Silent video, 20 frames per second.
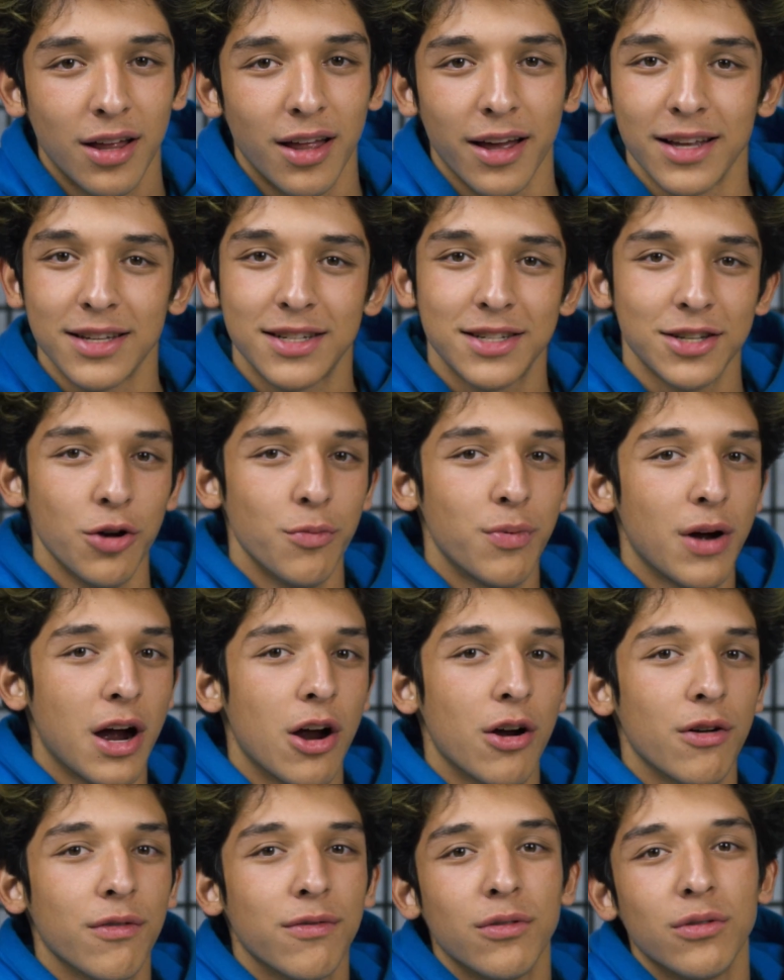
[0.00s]
It's so
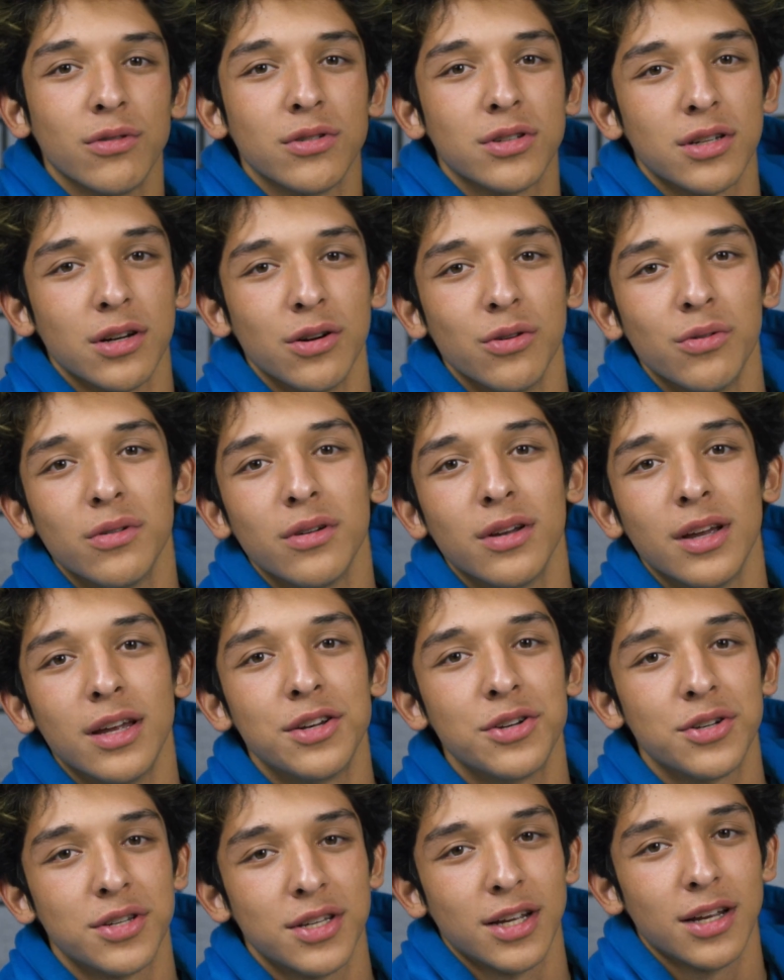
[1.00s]
powerful, so
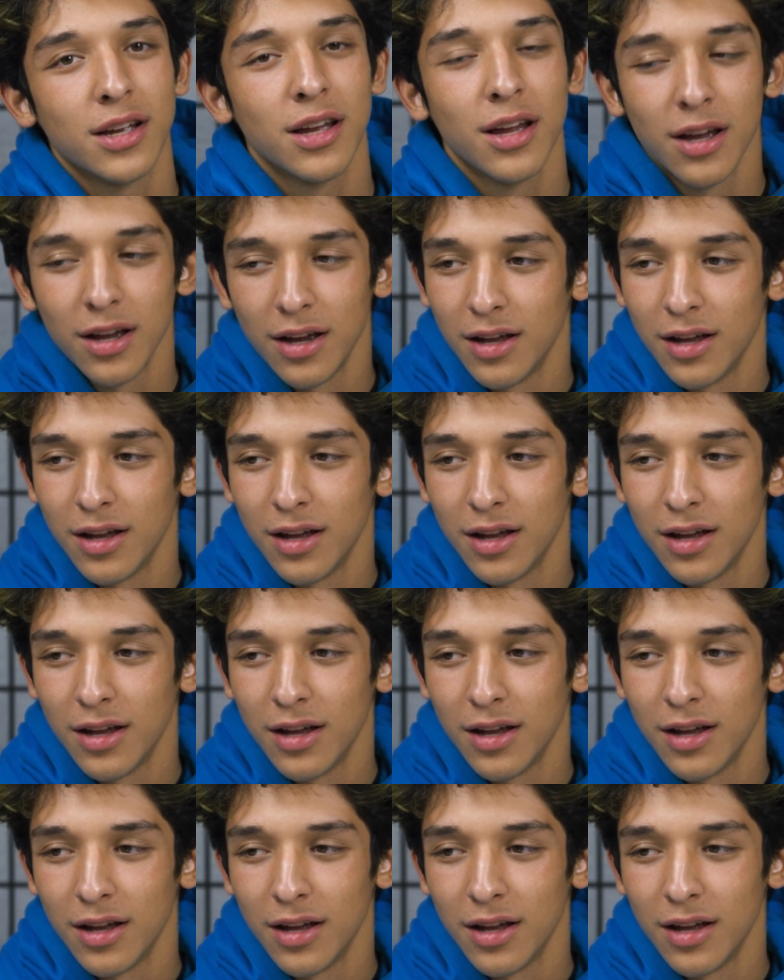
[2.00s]
interesting.